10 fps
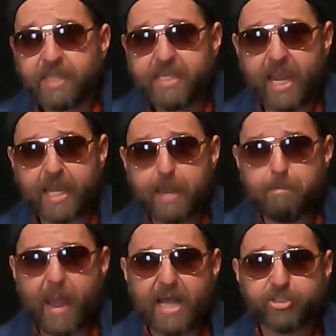
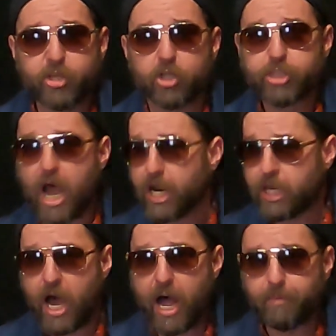
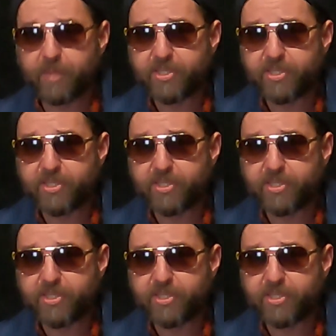Ticketmaster.com.